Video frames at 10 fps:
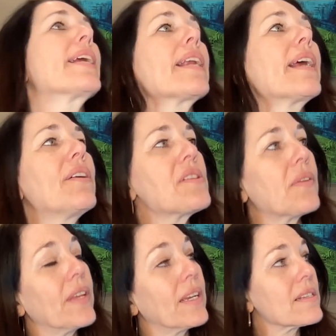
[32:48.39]
and I also
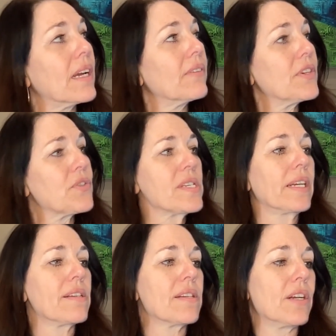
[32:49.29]
think it's kind of
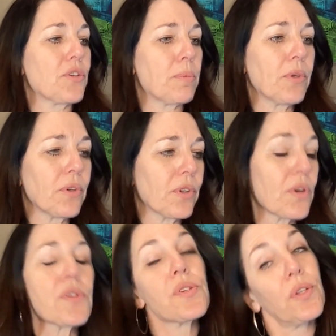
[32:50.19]
interesting as an entrepreneur
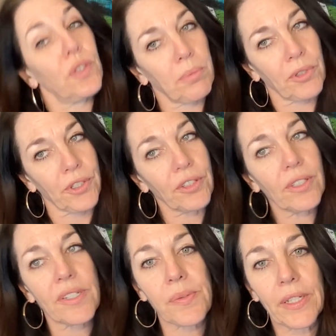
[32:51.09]
or solopreneur,
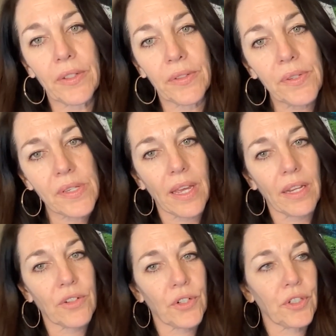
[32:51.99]
as we use
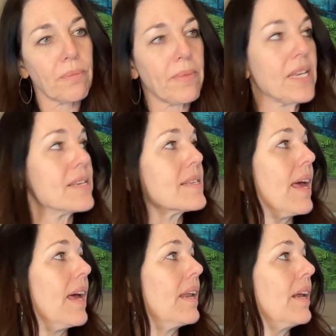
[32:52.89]
that term, is
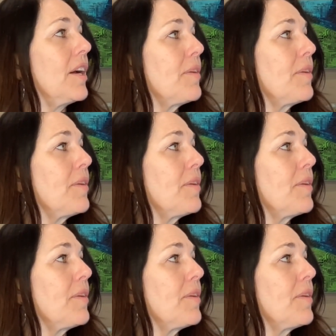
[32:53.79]
that